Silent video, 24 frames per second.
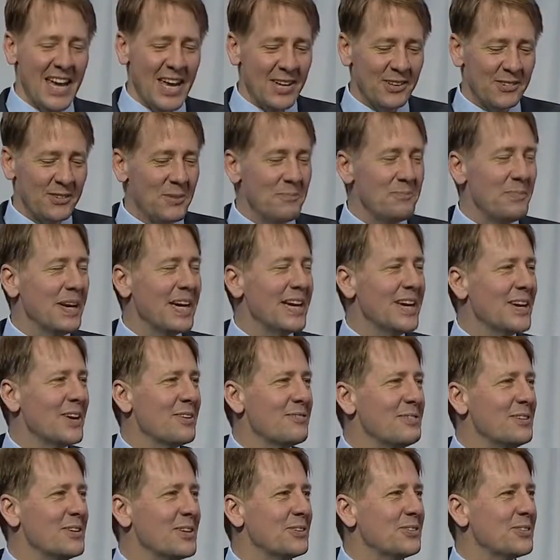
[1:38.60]
It's a big
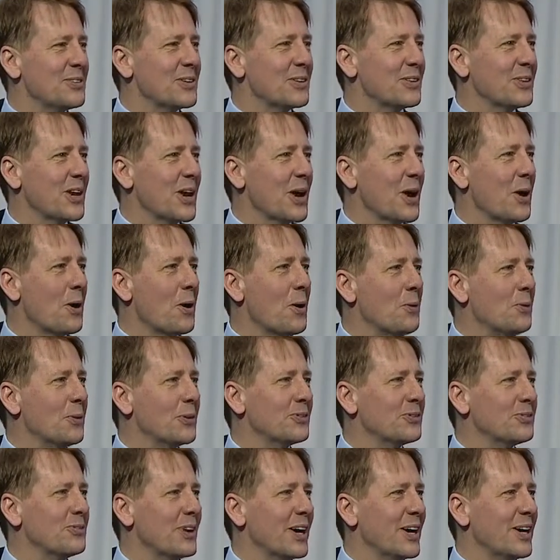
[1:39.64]
enough district that I
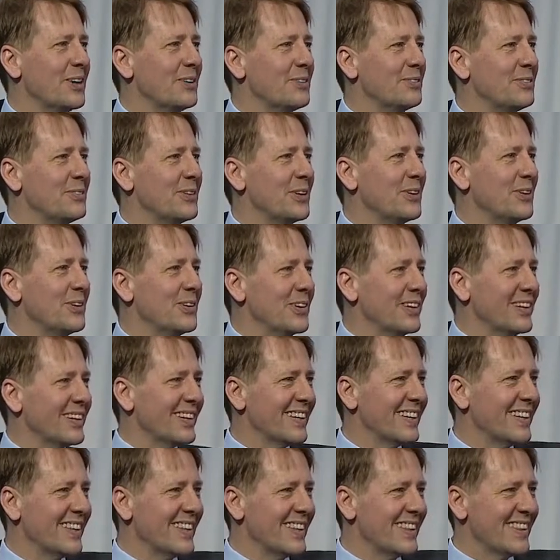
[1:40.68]
always find a few.
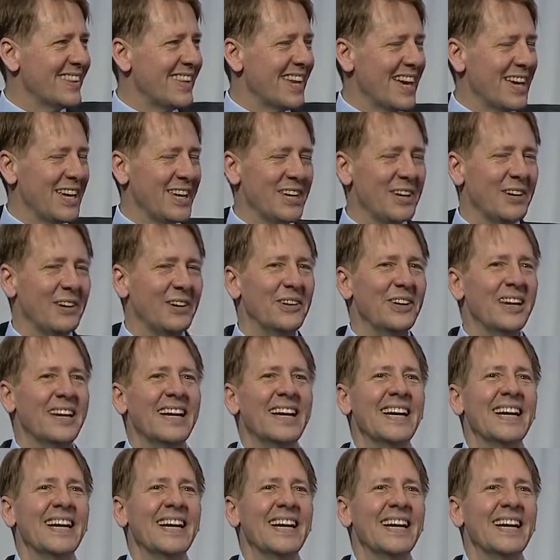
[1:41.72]
Thank you.